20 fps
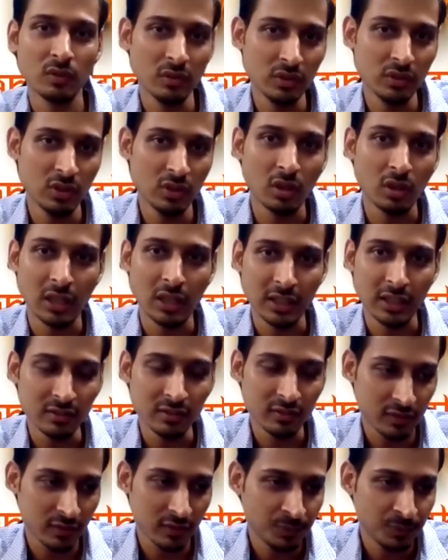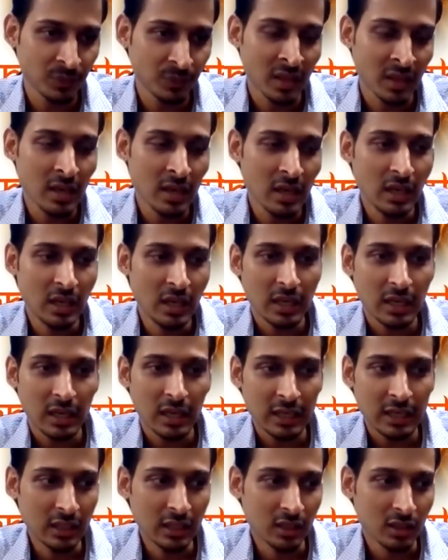your life."
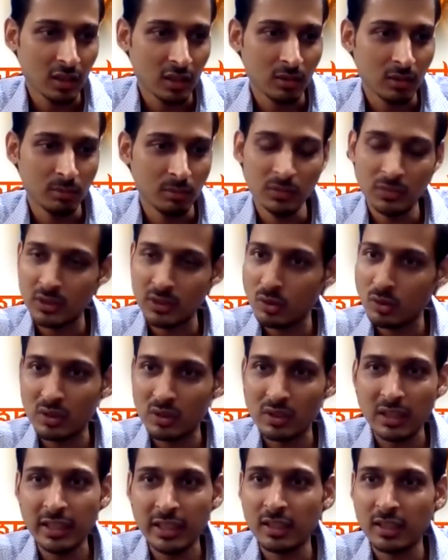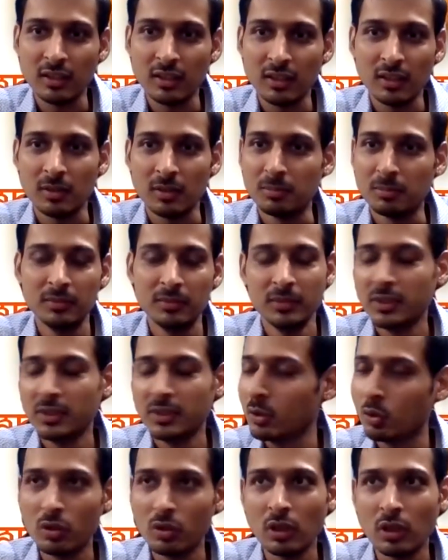And she was like,
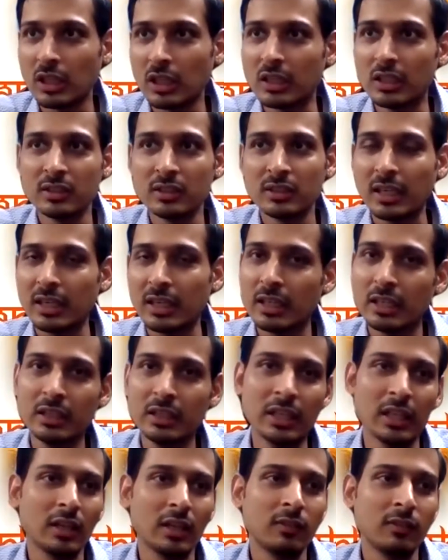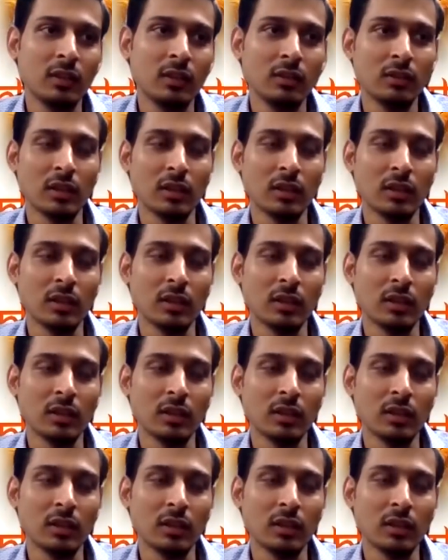she could not understand. And thereafter,